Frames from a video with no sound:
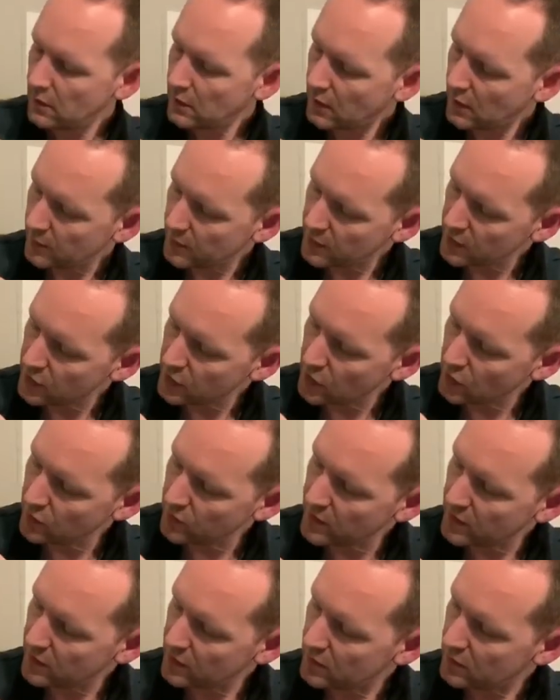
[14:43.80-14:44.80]
I'm
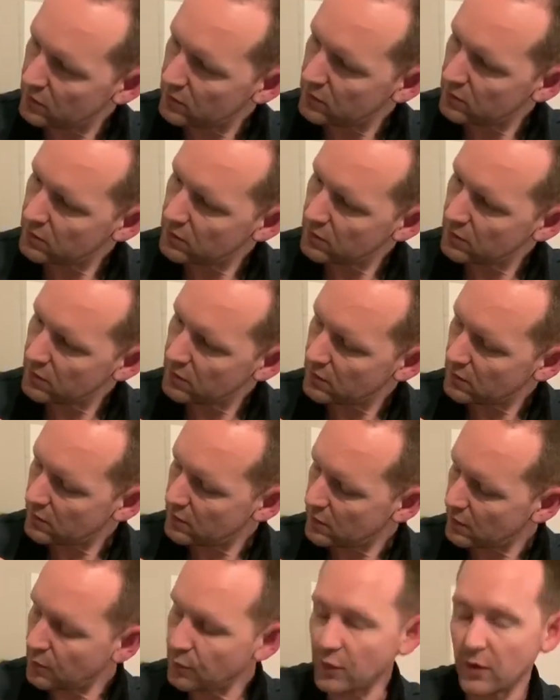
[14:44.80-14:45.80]
assuming,
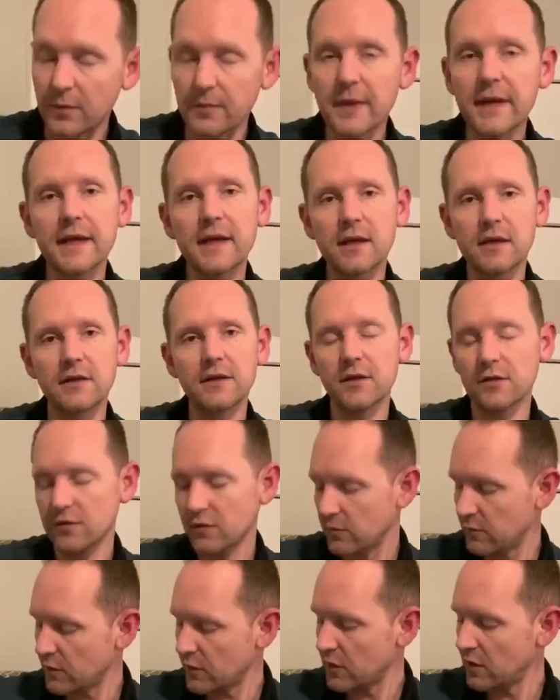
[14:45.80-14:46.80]
well, making the
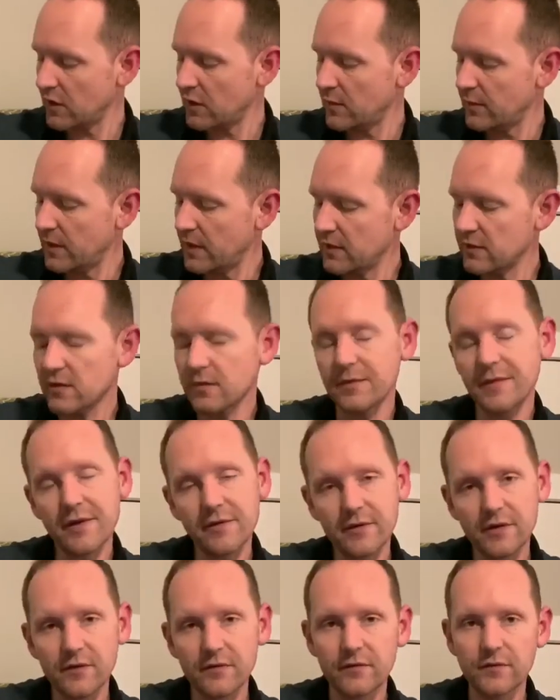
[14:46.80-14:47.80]
assumption it means
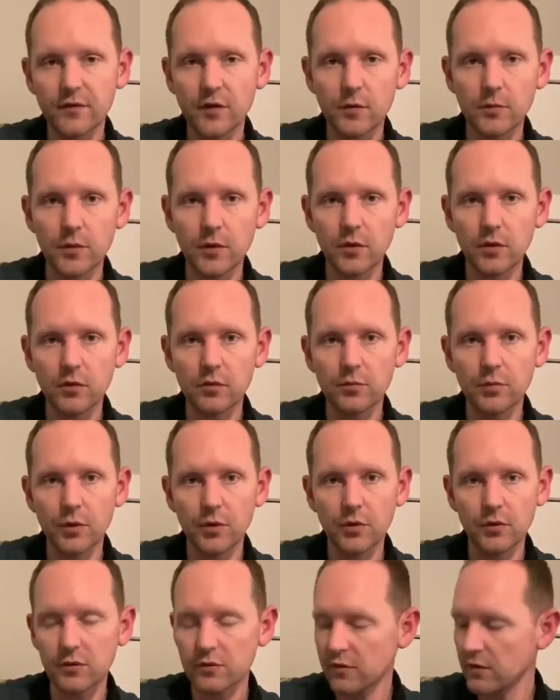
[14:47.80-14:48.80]
American football,
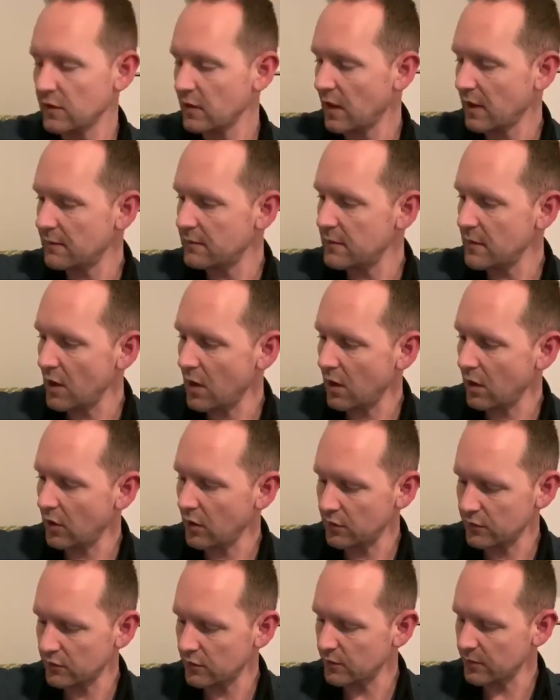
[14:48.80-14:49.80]
but I'm not
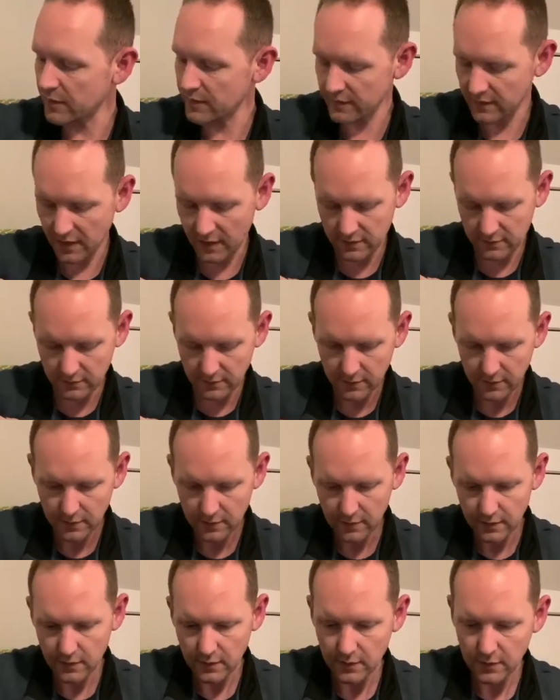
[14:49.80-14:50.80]
100%.
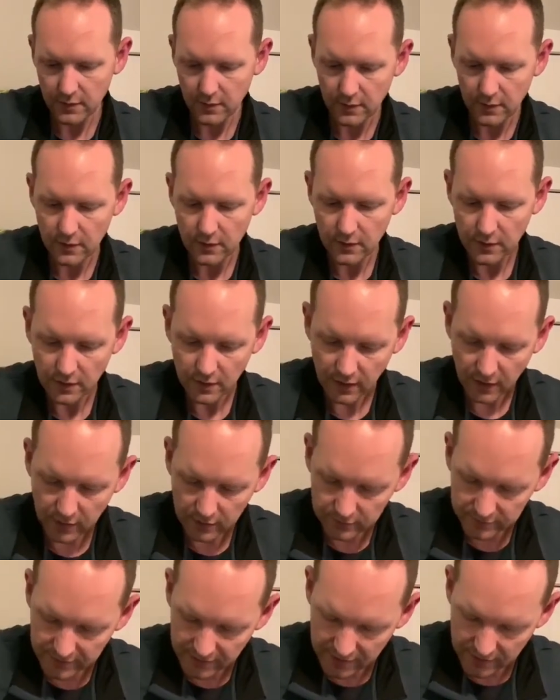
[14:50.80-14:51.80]

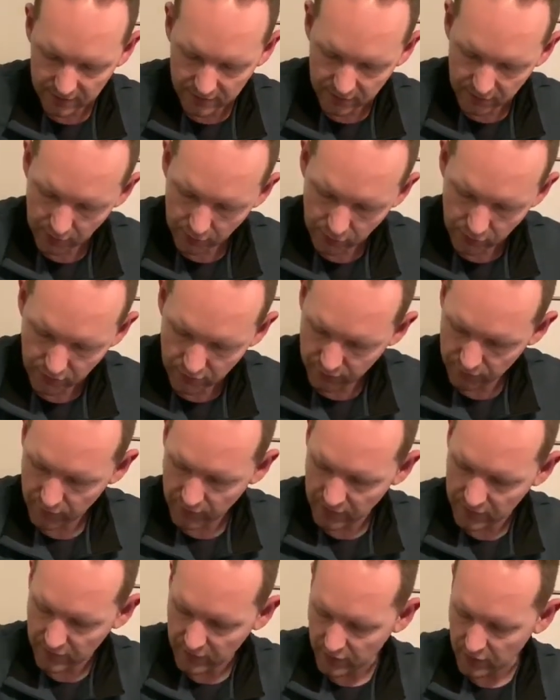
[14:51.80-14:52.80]
I'll need to do some
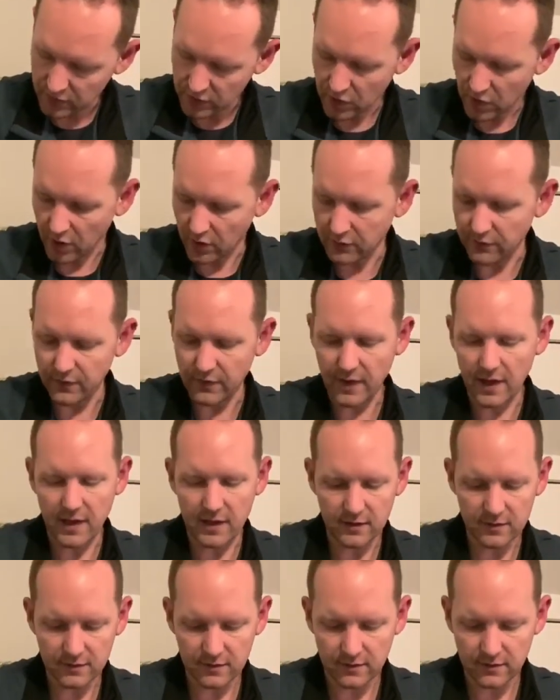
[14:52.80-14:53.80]
research on
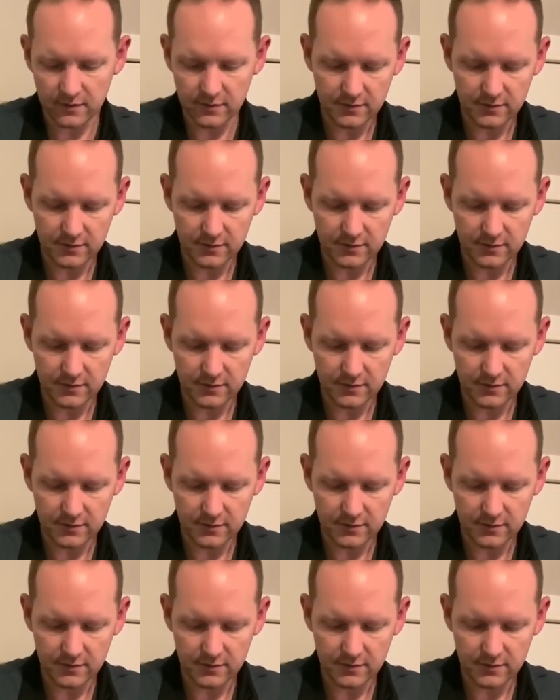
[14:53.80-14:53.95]
that.